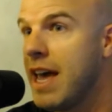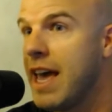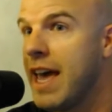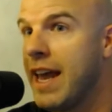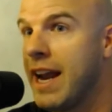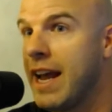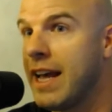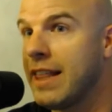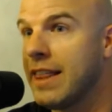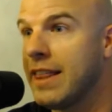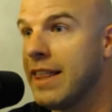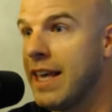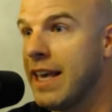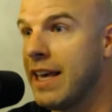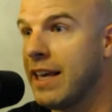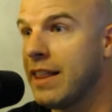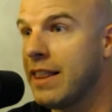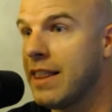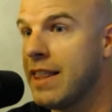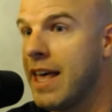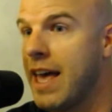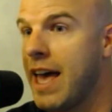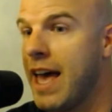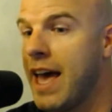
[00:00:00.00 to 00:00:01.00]
And I
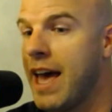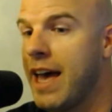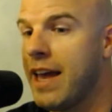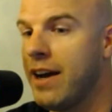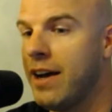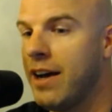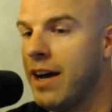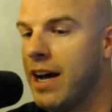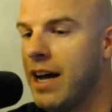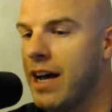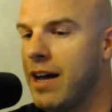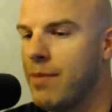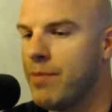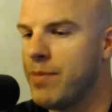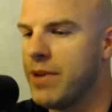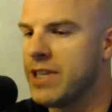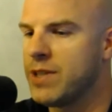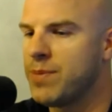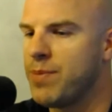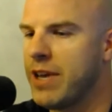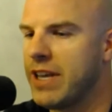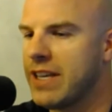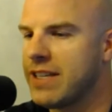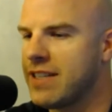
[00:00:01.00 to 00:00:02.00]
think that
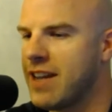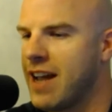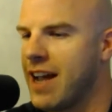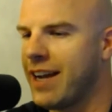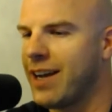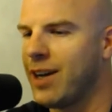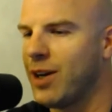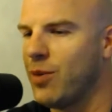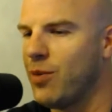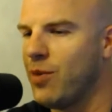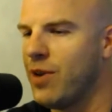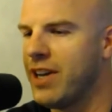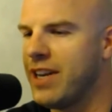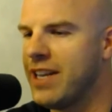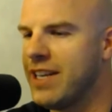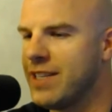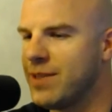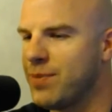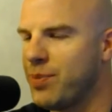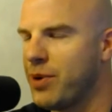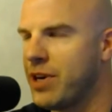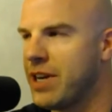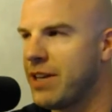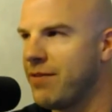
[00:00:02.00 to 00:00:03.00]
Bisping's not going to want
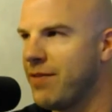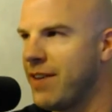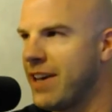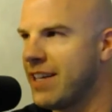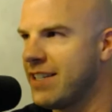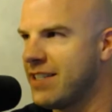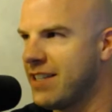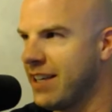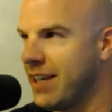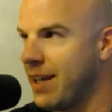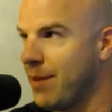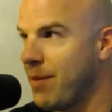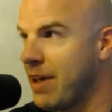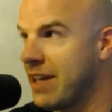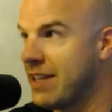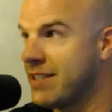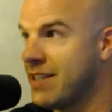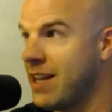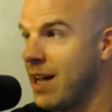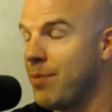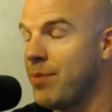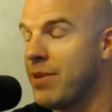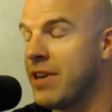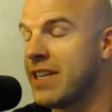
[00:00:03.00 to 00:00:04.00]
his pretty face to get
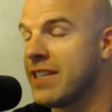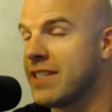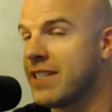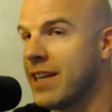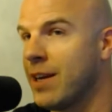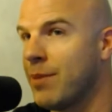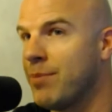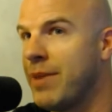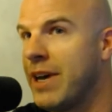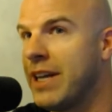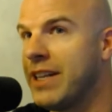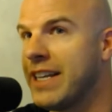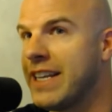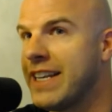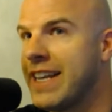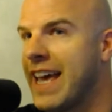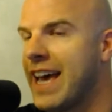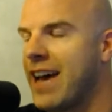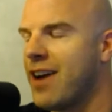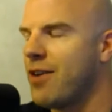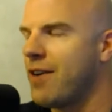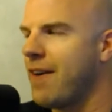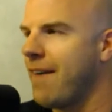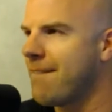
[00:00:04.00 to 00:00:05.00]
messed up, and he's going to belly
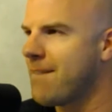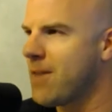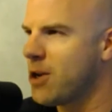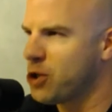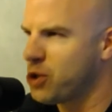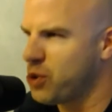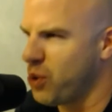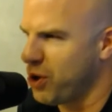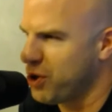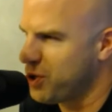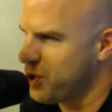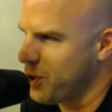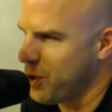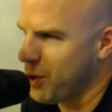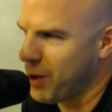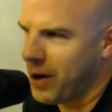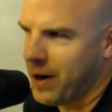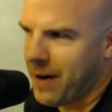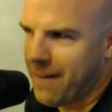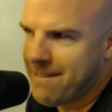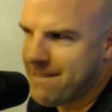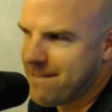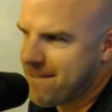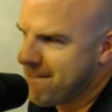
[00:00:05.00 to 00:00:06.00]
down, short
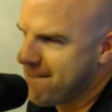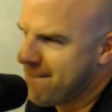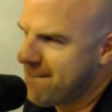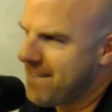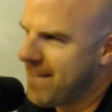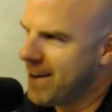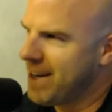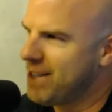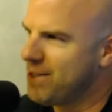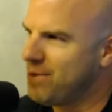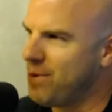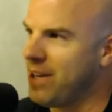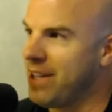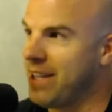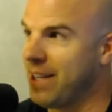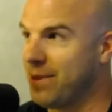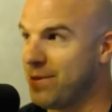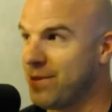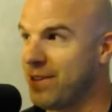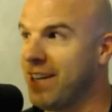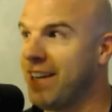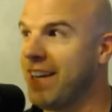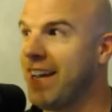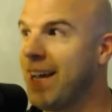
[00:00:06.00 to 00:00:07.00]
choke. That's what I think
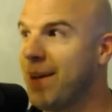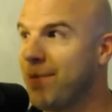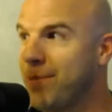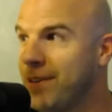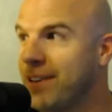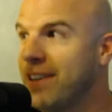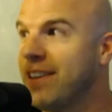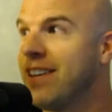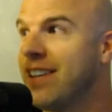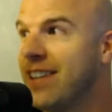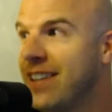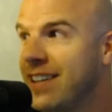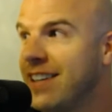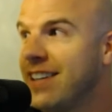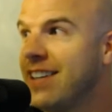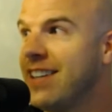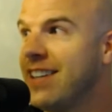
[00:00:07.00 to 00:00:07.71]
what's going to happen.